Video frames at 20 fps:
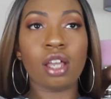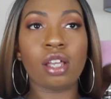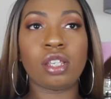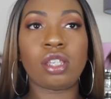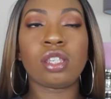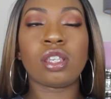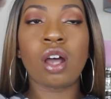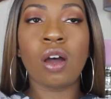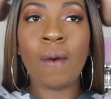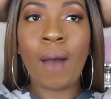
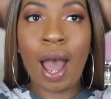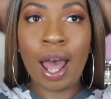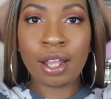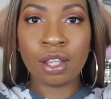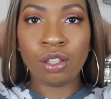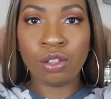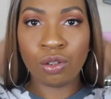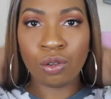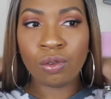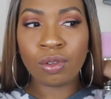so
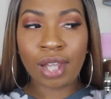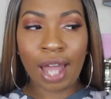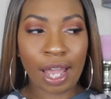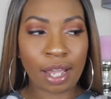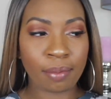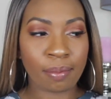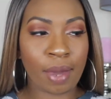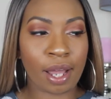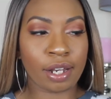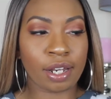I do
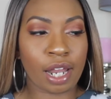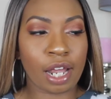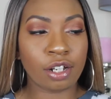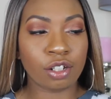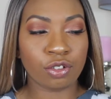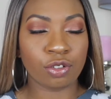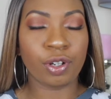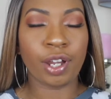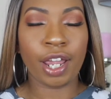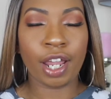like my
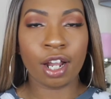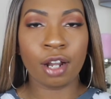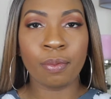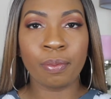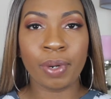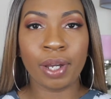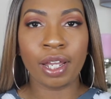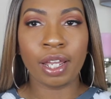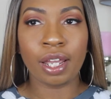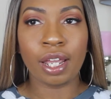natural hair.
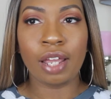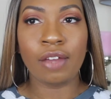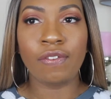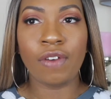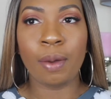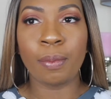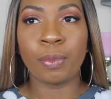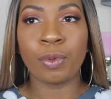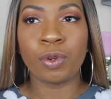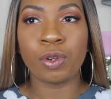But if
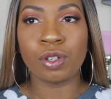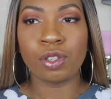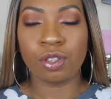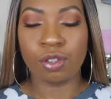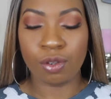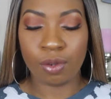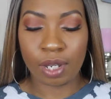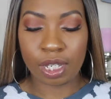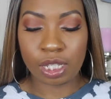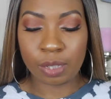I'm going
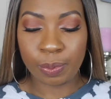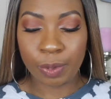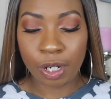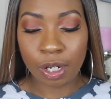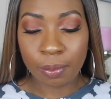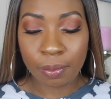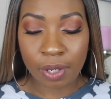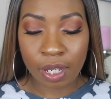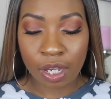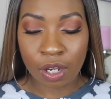to
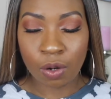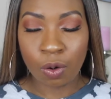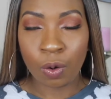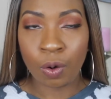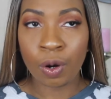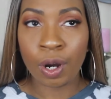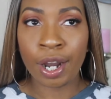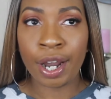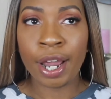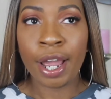experiment
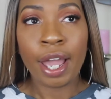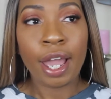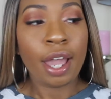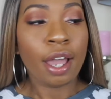or